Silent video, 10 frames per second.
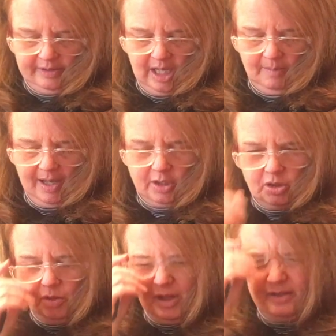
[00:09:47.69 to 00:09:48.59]
came out in
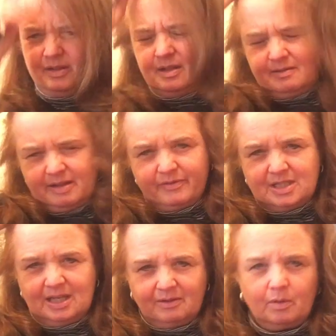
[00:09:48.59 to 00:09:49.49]

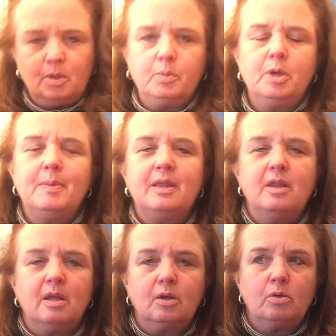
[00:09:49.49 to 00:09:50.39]
2017, so it would have been
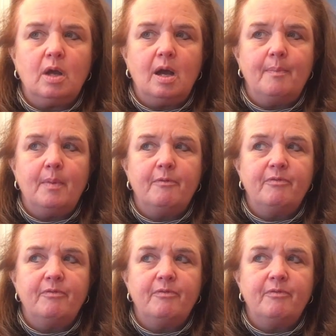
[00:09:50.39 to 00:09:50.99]
um,